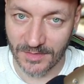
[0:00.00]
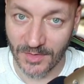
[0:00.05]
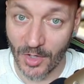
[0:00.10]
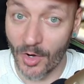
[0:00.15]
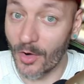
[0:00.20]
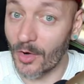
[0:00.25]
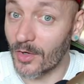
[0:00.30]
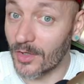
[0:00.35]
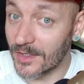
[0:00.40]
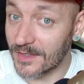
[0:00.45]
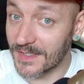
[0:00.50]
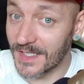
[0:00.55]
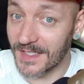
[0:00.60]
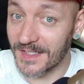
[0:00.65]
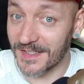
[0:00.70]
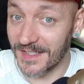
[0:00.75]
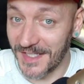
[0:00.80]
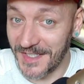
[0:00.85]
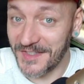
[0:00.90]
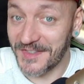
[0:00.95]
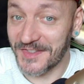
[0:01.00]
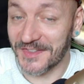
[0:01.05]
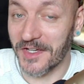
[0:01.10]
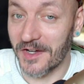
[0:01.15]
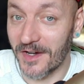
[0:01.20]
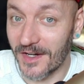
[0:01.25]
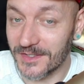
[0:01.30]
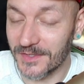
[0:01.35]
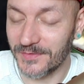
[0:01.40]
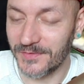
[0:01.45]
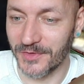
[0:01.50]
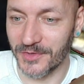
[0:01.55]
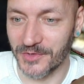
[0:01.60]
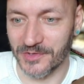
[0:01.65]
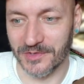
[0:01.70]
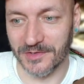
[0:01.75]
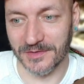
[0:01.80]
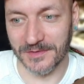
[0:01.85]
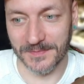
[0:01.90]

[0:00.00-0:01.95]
or at least artificial.